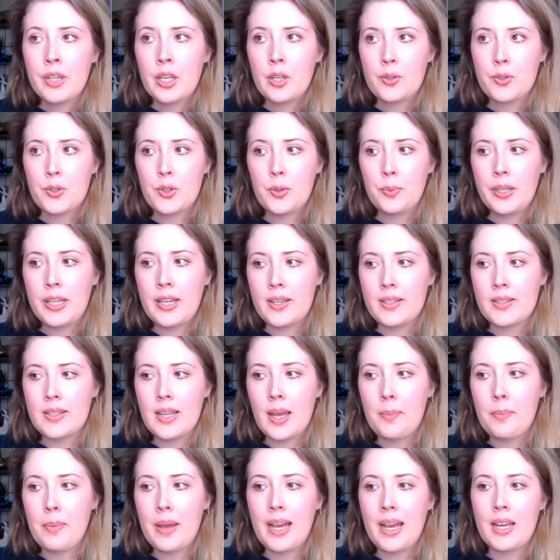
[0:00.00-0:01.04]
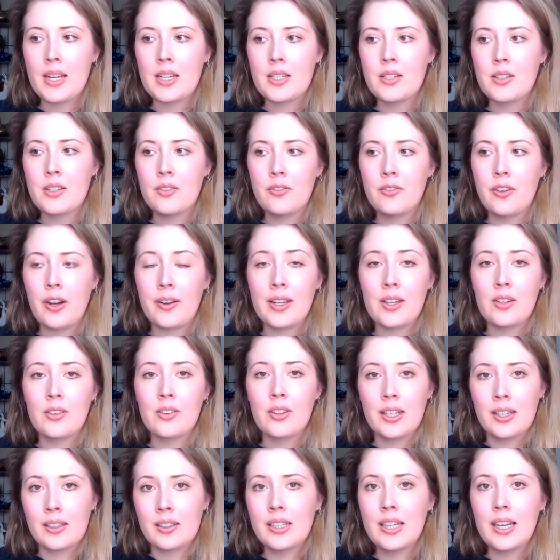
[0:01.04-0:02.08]
Also because I paint very
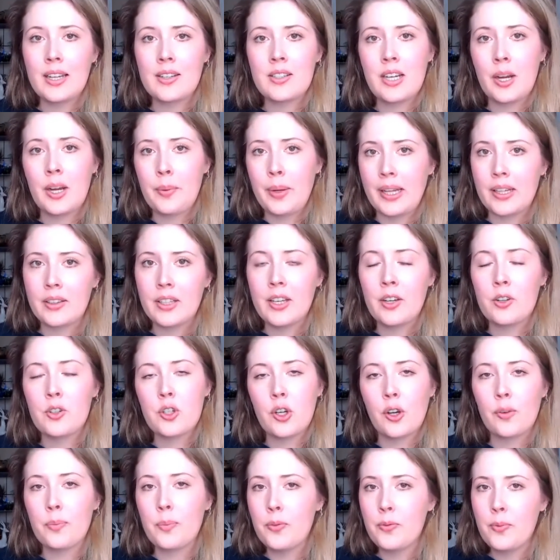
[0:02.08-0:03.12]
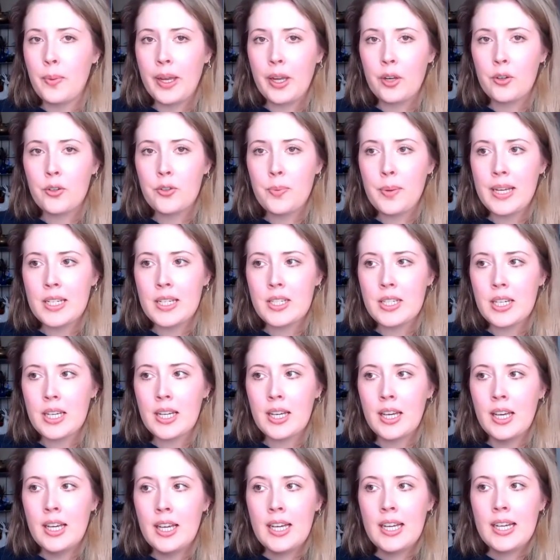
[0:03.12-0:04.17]
thickly and directly on top of my
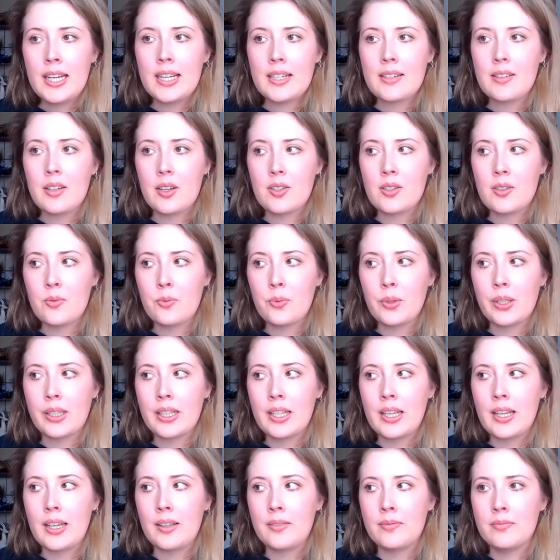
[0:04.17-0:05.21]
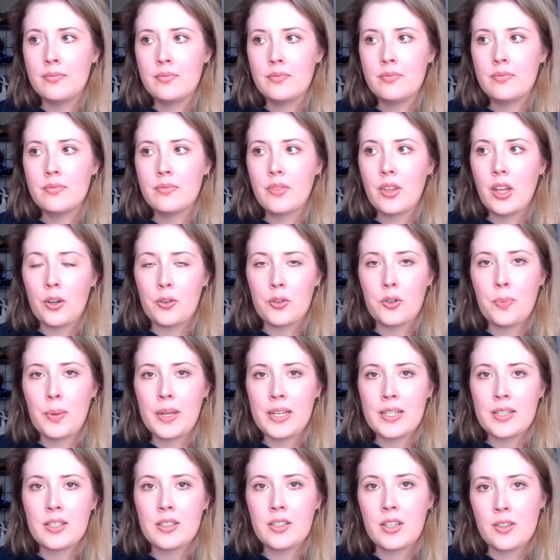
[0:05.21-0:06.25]
underpainting, the
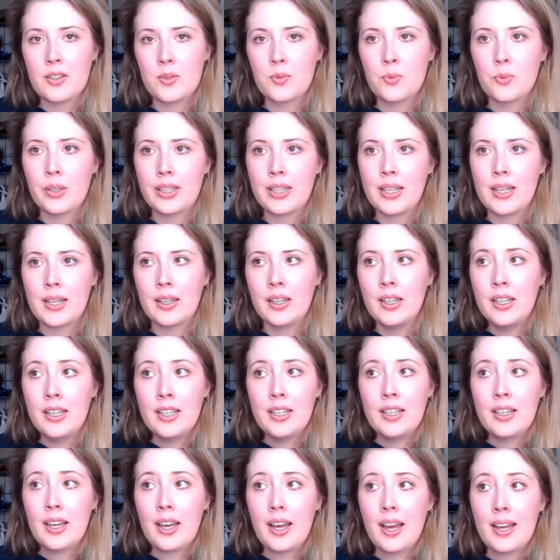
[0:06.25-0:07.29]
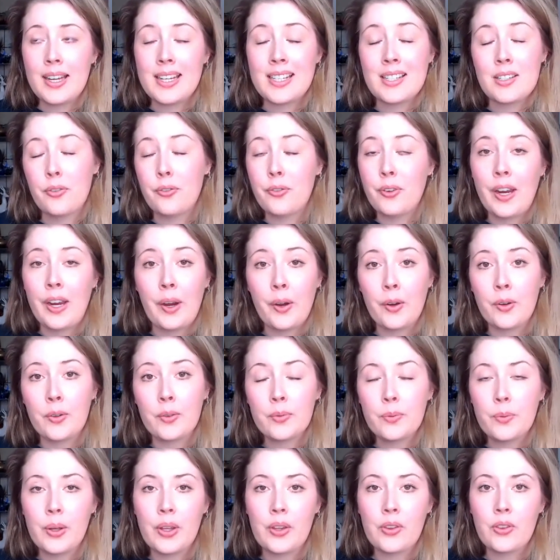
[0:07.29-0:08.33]
underpainting doesn't really interfere
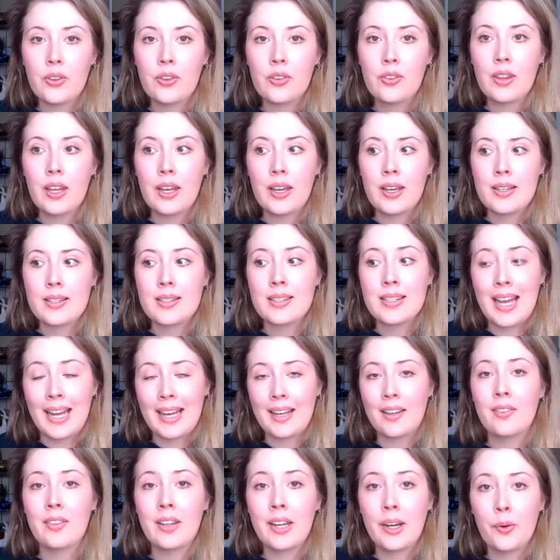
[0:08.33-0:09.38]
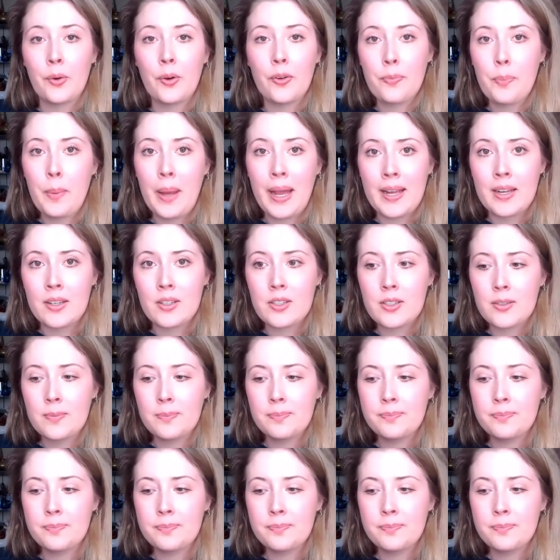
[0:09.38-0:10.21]
with the second layer of paint.